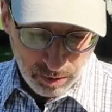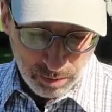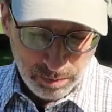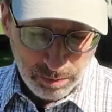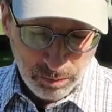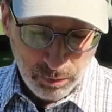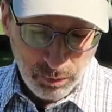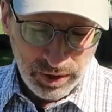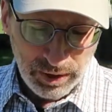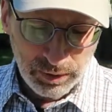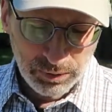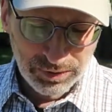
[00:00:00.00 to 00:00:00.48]

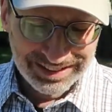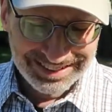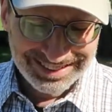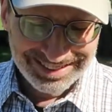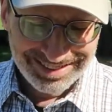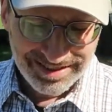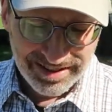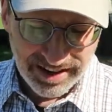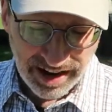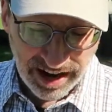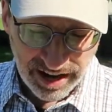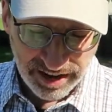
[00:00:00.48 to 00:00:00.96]
We would
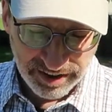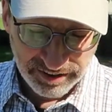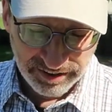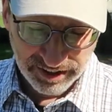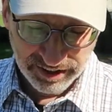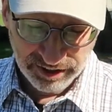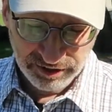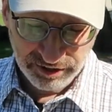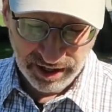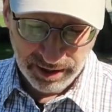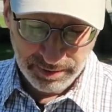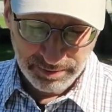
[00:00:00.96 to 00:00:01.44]
desire an
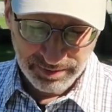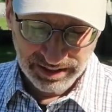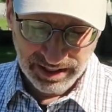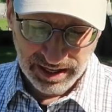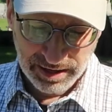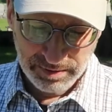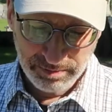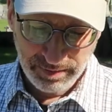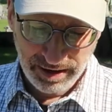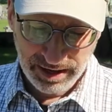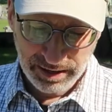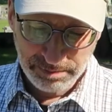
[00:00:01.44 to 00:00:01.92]
agreement
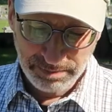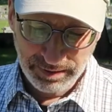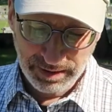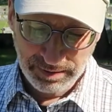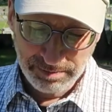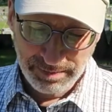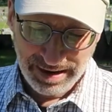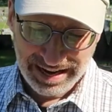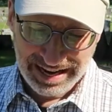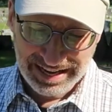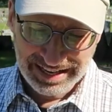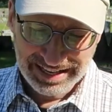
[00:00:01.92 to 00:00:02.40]
that might be
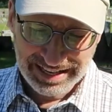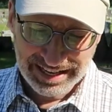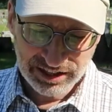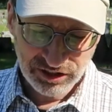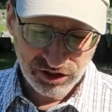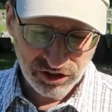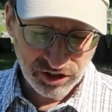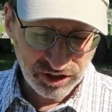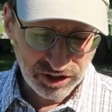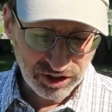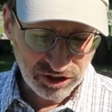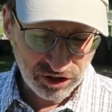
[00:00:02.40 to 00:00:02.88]
made as
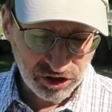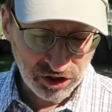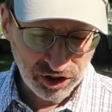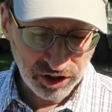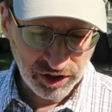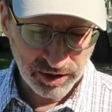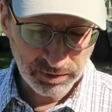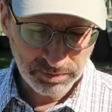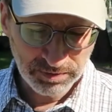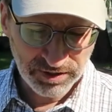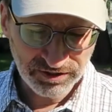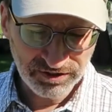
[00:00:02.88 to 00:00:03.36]
to the
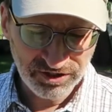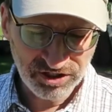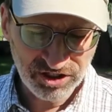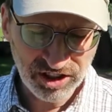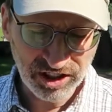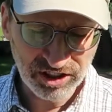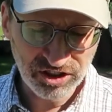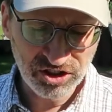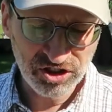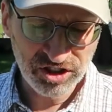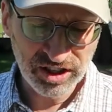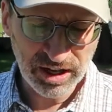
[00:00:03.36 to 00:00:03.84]
terms of
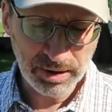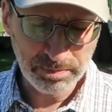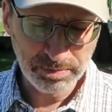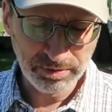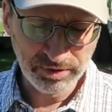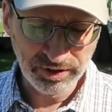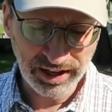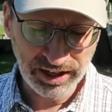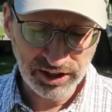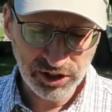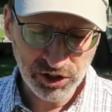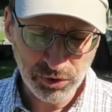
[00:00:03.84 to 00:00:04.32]
such
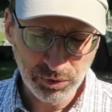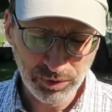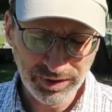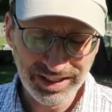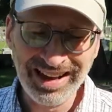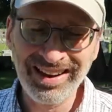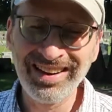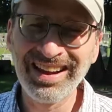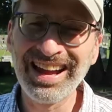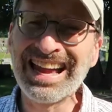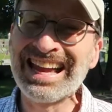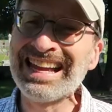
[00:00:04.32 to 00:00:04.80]
separation
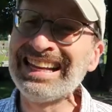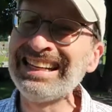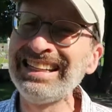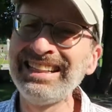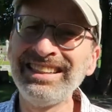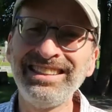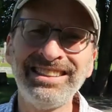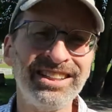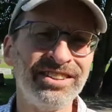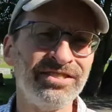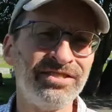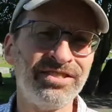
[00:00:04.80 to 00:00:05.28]
without any
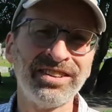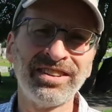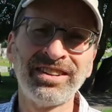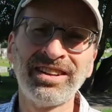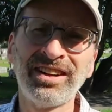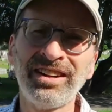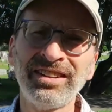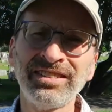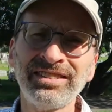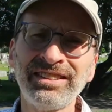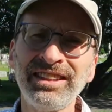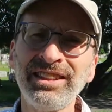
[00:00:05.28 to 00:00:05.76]

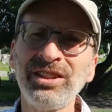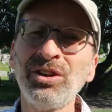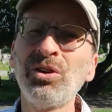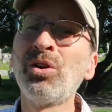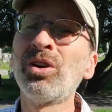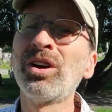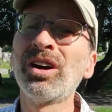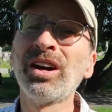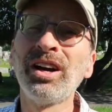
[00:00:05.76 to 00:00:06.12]
difficulty or